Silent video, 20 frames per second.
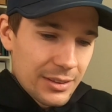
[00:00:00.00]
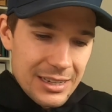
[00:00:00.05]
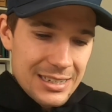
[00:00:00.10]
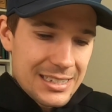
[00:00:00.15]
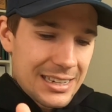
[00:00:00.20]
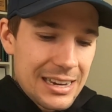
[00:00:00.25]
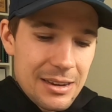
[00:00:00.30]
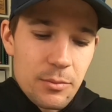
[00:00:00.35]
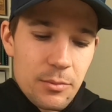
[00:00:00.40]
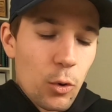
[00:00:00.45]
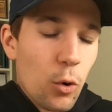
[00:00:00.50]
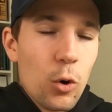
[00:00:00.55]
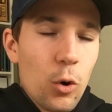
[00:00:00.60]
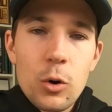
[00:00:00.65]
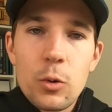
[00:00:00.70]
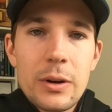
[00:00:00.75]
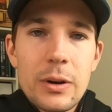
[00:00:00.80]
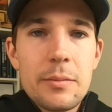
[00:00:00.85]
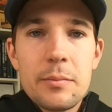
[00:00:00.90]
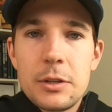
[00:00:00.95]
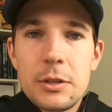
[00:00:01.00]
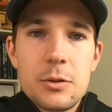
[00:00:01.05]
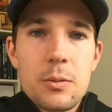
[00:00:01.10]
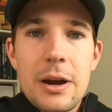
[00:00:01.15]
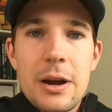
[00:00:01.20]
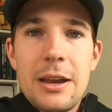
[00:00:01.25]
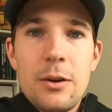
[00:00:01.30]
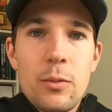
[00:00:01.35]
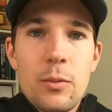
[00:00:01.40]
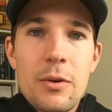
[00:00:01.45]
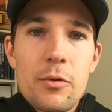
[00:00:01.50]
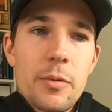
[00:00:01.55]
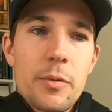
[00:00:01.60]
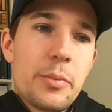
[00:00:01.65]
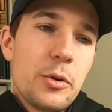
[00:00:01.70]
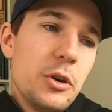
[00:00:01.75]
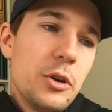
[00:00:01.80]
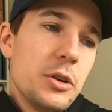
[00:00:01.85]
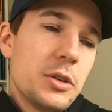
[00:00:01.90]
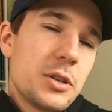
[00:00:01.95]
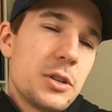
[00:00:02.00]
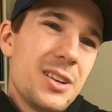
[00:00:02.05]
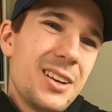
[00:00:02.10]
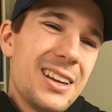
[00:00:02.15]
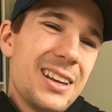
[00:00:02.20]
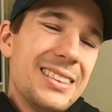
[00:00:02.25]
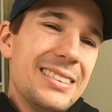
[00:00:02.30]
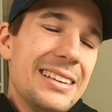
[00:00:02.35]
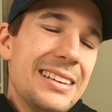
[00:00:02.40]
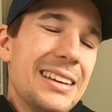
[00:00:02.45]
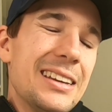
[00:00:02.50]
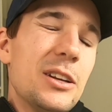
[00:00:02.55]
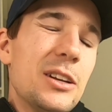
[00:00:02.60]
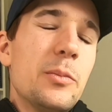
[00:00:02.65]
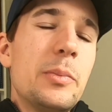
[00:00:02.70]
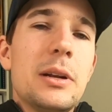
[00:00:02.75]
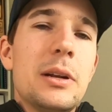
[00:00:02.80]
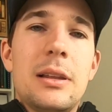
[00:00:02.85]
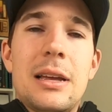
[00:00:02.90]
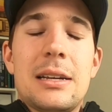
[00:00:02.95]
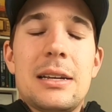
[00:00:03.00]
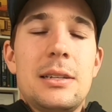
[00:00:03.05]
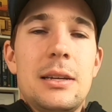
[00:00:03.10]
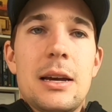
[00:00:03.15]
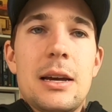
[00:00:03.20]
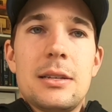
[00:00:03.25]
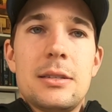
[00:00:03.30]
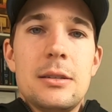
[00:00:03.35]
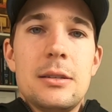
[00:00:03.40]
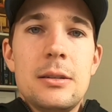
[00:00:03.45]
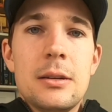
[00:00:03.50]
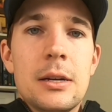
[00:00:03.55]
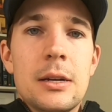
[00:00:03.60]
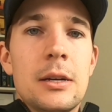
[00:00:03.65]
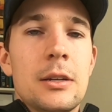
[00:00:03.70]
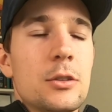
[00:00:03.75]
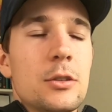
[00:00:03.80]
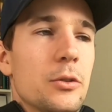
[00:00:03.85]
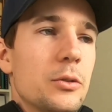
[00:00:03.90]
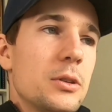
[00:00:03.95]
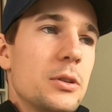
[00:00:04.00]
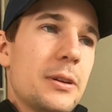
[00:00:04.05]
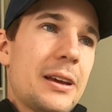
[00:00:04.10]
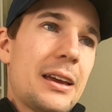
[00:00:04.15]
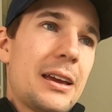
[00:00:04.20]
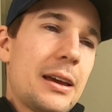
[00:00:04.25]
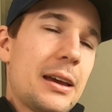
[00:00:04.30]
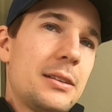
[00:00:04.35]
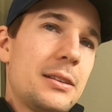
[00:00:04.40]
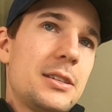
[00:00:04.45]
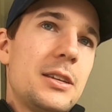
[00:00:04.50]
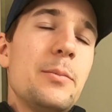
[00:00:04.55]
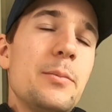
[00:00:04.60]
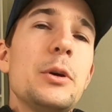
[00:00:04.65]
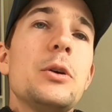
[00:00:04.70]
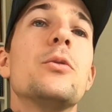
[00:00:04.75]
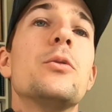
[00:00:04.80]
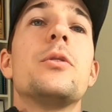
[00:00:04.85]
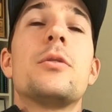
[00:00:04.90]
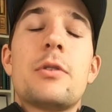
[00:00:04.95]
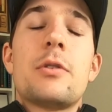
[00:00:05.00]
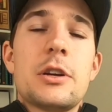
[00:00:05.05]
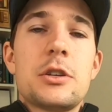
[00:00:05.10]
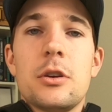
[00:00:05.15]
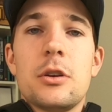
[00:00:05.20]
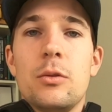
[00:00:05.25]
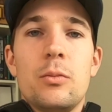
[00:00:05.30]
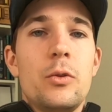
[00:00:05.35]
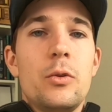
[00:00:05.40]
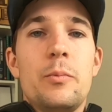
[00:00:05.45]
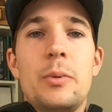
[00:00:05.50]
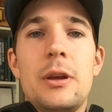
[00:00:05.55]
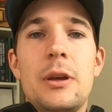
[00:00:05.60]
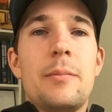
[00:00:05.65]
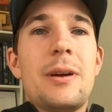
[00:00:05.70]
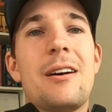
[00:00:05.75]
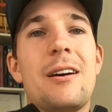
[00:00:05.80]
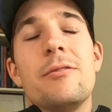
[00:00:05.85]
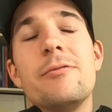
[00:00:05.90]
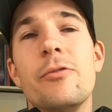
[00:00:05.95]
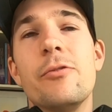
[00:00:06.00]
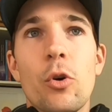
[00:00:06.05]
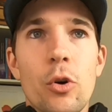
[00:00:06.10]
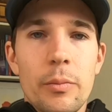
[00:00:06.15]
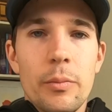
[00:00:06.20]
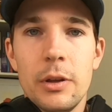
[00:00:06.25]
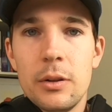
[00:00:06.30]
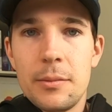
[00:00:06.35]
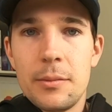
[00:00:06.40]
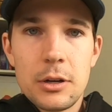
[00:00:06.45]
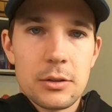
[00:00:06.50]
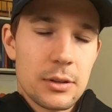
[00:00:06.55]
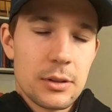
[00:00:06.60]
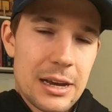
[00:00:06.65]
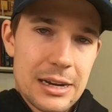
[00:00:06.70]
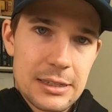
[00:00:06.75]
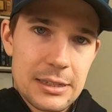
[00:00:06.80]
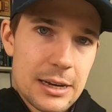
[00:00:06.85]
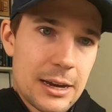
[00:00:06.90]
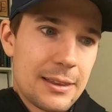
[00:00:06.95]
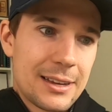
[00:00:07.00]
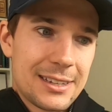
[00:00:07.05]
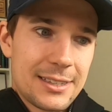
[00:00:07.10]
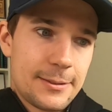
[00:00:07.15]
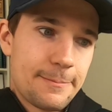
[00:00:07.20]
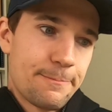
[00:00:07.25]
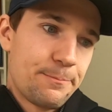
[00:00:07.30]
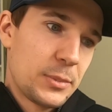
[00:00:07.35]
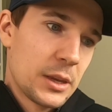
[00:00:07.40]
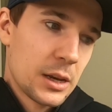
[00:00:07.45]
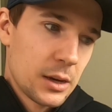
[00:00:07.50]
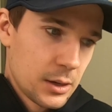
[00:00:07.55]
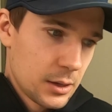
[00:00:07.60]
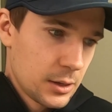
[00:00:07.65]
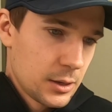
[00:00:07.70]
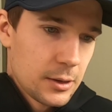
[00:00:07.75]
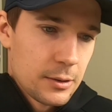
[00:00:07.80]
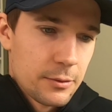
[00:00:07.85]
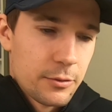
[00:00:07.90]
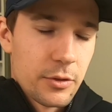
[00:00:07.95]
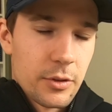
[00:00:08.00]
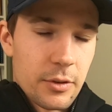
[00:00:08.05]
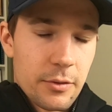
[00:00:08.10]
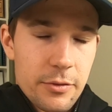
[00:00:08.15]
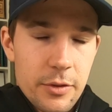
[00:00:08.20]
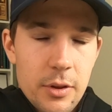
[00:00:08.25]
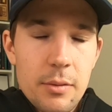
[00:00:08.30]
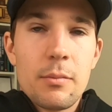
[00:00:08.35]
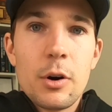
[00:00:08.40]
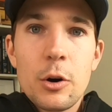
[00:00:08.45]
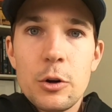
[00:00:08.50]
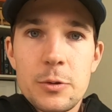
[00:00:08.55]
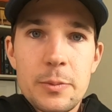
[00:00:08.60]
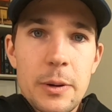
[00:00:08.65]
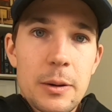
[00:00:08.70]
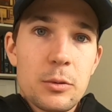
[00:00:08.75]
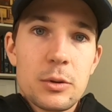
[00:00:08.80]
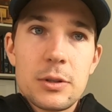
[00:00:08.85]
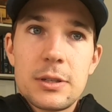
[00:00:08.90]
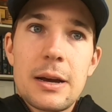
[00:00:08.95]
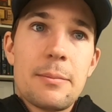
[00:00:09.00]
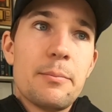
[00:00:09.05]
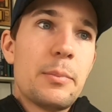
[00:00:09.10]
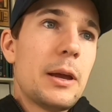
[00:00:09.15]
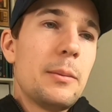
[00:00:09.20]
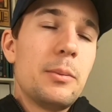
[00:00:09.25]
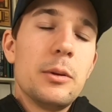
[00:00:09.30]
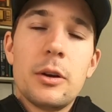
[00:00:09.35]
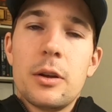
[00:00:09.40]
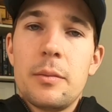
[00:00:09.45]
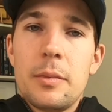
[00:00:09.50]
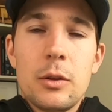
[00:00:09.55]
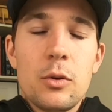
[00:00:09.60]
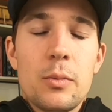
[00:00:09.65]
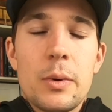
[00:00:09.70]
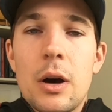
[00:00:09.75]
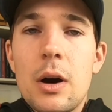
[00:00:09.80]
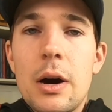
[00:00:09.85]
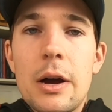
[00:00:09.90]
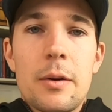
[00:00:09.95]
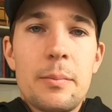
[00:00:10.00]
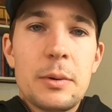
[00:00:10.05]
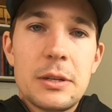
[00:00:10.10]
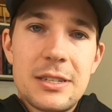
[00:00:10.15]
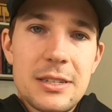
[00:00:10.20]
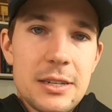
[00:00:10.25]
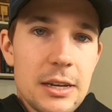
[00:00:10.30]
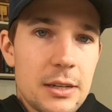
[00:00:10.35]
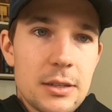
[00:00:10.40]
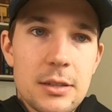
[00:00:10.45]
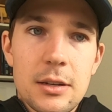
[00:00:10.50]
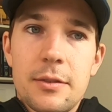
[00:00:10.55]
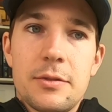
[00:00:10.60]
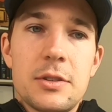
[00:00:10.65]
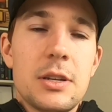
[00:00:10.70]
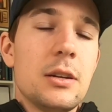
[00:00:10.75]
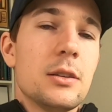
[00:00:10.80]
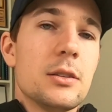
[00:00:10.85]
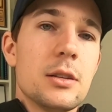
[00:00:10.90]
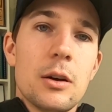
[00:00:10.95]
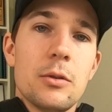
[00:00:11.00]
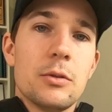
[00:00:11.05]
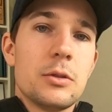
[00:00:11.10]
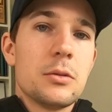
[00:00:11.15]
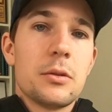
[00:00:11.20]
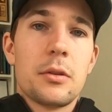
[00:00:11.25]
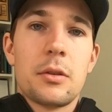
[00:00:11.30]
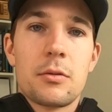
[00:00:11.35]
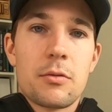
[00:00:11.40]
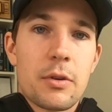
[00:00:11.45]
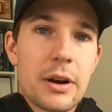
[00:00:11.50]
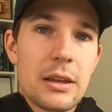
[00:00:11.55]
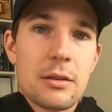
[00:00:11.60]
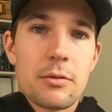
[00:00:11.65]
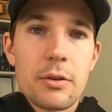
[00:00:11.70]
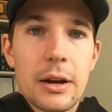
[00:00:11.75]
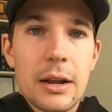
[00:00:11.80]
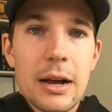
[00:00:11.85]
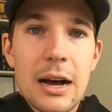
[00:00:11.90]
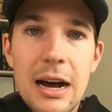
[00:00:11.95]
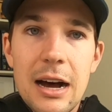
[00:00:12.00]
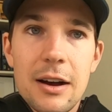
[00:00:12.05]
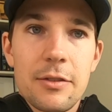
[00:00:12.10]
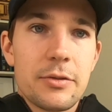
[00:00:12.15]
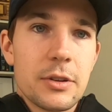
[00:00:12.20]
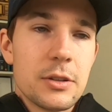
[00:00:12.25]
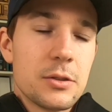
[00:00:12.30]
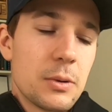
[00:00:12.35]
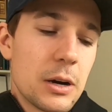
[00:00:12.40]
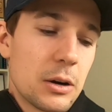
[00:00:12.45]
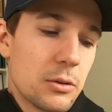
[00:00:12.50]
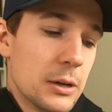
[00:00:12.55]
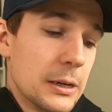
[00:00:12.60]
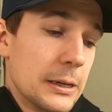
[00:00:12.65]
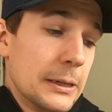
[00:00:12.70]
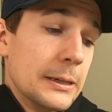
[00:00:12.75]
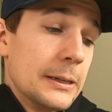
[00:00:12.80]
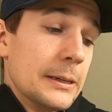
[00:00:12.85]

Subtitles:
in this awkward in between where we're producing a little bit of lactic acid. So a typical threshold would be about 4 millimoles of lactate. That's for the most people. Some people are going to be a little bit higher up at 6. I've seen as low as sort of 3, 3.5 as well.